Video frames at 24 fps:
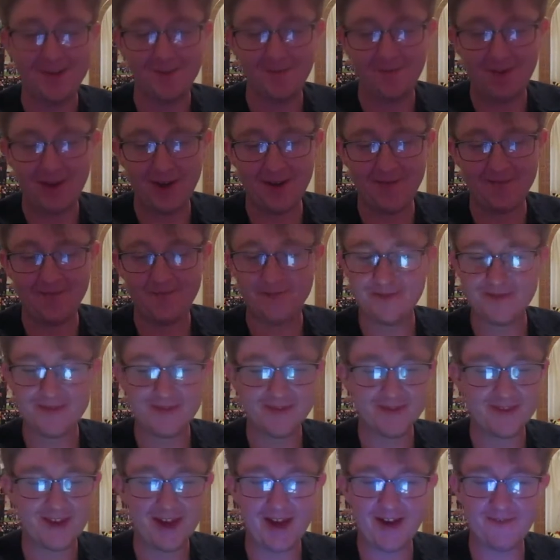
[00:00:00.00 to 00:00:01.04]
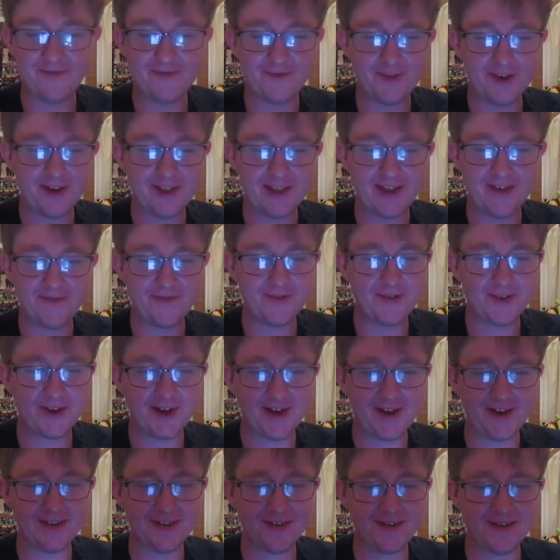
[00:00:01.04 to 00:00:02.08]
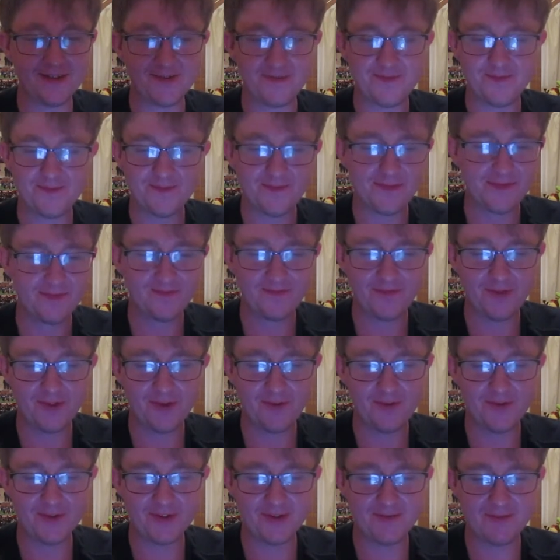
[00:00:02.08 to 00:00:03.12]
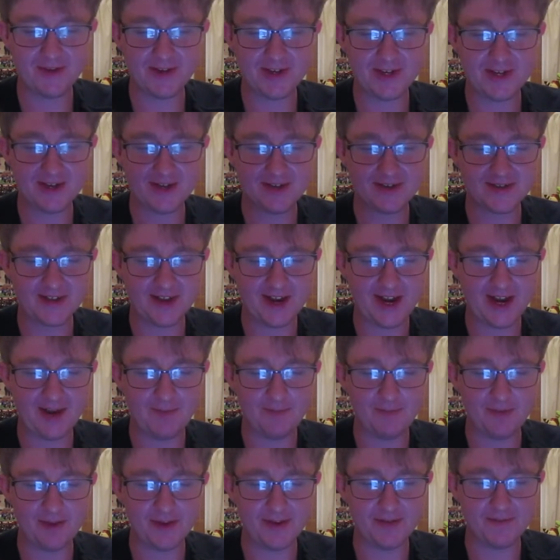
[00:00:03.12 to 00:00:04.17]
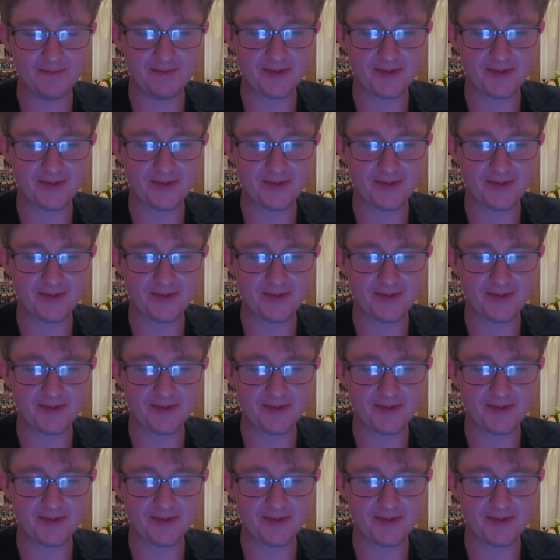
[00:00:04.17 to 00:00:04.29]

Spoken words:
But after I left you guys, there wasn't much else that happened